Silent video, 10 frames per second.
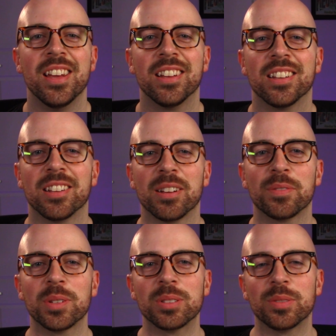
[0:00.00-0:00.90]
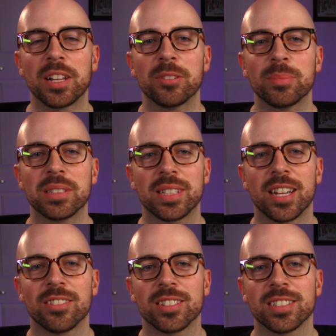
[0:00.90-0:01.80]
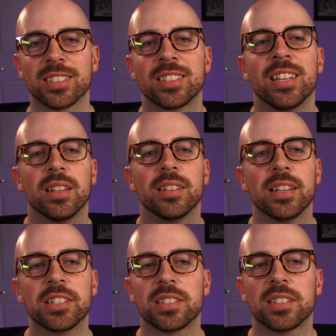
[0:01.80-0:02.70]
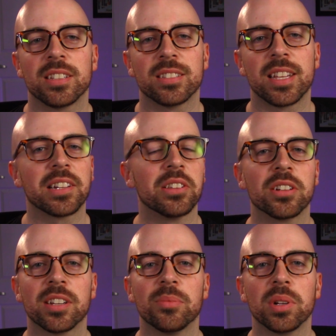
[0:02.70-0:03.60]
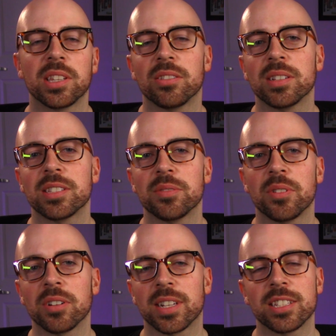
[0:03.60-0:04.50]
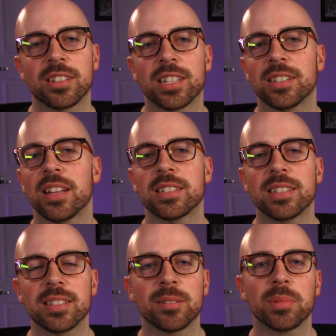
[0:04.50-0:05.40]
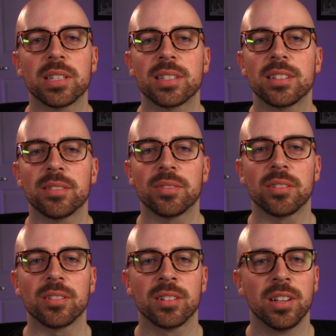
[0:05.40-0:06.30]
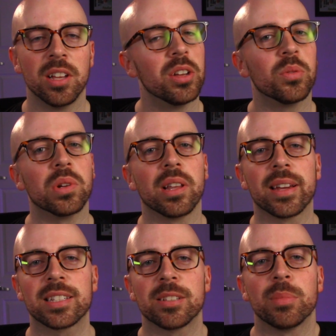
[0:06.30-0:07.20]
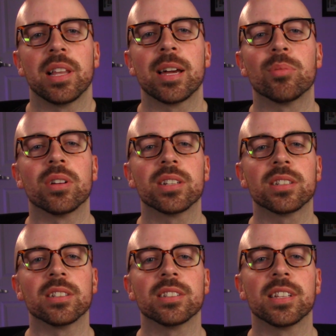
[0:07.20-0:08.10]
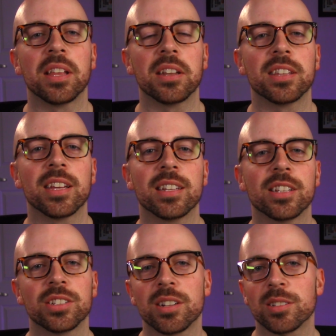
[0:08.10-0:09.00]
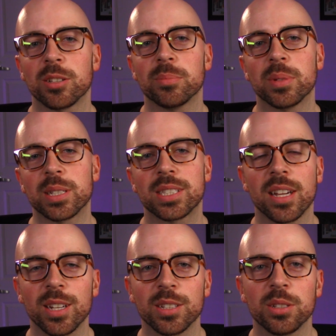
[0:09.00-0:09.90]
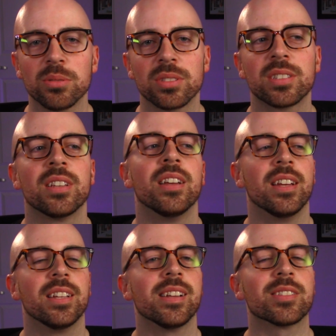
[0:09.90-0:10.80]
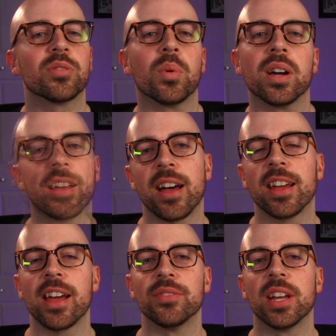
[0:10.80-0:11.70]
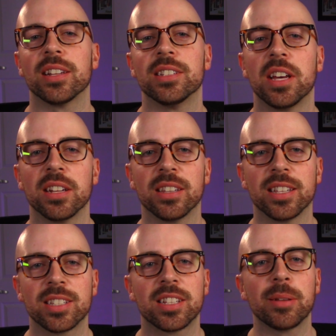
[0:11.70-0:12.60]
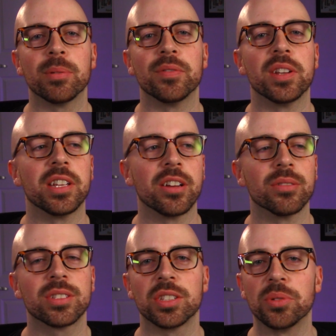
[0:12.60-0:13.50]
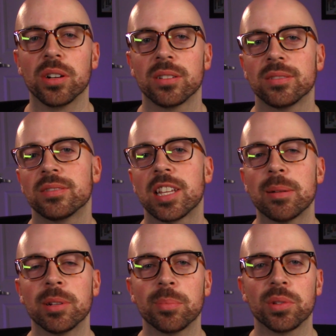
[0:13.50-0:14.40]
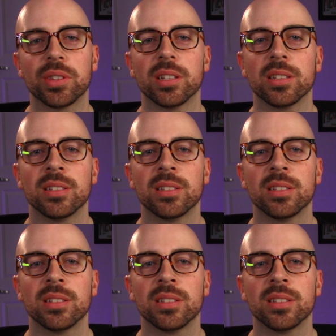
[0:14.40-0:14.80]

A few development diaries, and just take a look at what there is so far in case you guys have not seen some of this stuff or would like some elaboration. And then at the end I'll share some exciting news as to why I have not done this type of video sooner, keeping up with the